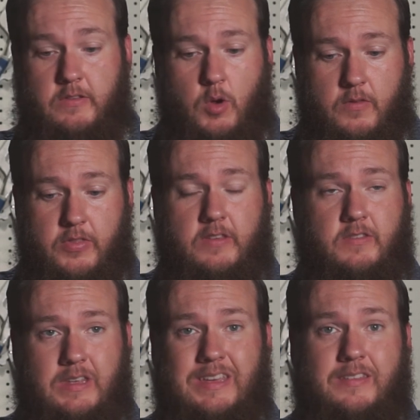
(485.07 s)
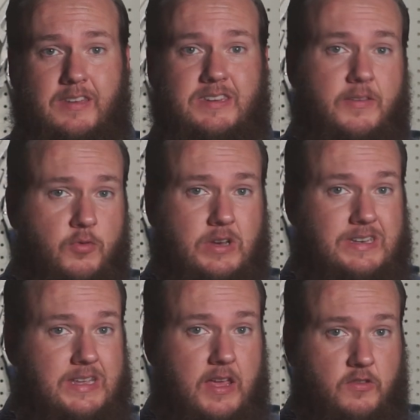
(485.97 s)
So if this gets a different
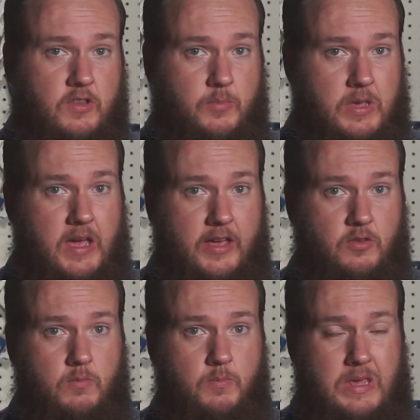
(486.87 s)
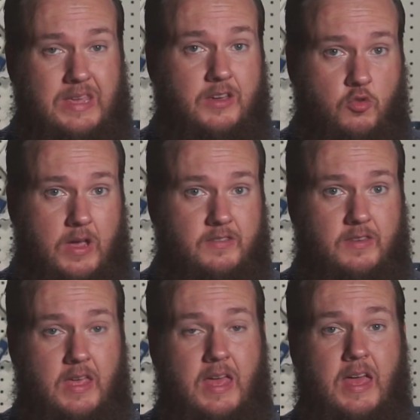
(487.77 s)
D H C P I P address